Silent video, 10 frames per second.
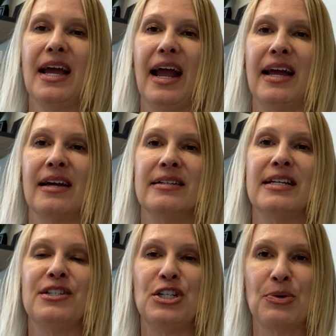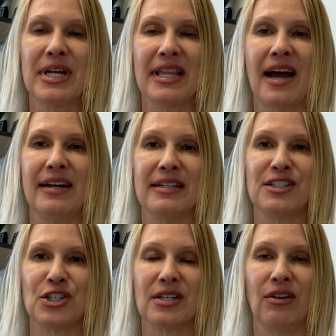And in doing that, it's
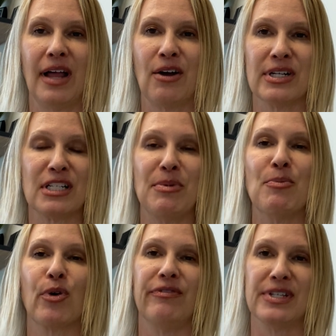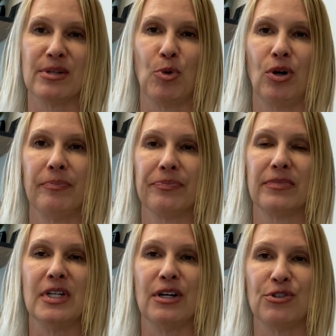just allowed us to be more visible,
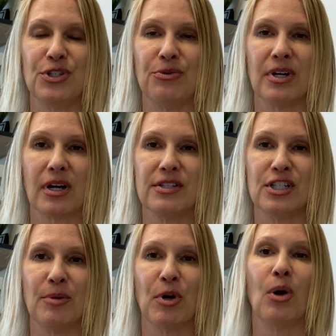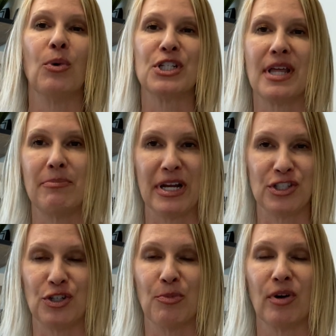to the consumer, which then makes
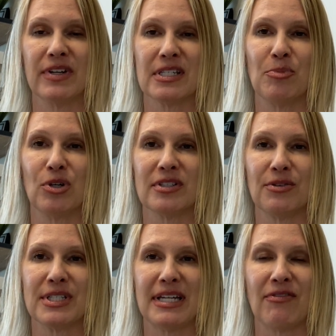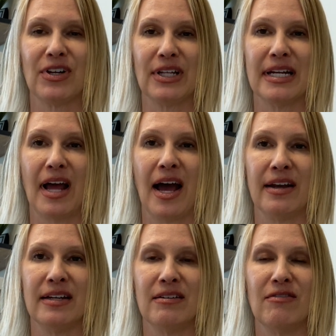you more visible. So it's definitely an
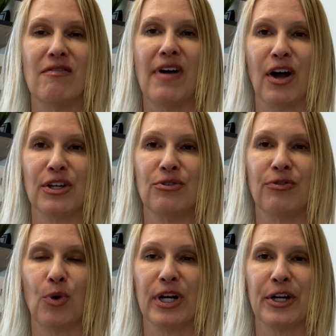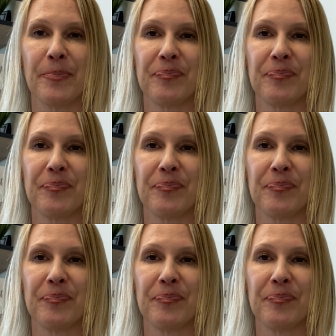added value for you.